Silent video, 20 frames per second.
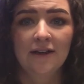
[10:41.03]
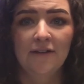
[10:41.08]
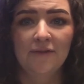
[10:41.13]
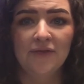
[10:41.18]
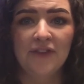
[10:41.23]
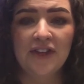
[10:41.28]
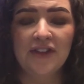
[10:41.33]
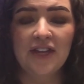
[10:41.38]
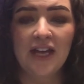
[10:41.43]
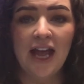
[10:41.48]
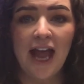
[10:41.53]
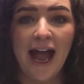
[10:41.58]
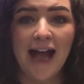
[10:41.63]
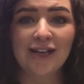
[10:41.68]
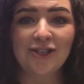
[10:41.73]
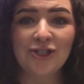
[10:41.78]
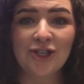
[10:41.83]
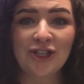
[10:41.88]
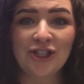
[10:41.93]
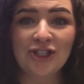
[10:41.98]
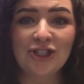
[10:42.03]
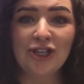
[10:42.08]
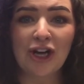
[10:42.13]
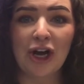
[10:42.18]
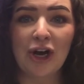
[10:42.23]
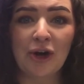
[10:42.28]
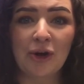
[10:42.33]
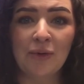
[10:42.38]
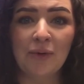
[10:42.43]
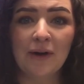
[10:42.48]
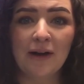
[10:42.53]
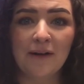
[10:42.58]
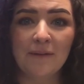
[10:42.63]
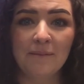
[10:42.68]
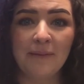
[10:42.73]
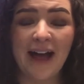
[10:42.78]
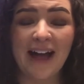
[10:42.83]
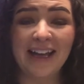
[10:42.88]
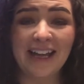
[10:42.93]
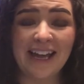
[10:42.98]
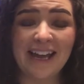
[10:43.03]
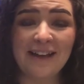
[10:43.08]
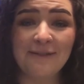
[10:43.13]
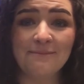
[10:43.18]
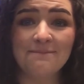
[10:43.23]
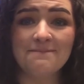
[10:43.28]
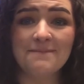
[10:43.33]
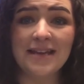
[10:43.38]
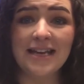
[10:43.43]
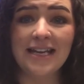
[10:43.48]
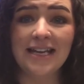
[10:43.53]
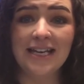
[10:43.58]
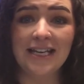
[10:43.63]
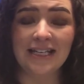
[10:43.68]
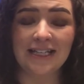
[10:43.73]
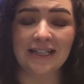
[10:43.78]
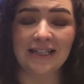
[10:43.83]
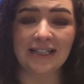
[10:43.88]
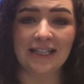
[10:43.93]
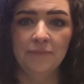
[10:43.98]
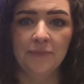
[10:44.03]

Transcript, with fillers: that they had to go back immediately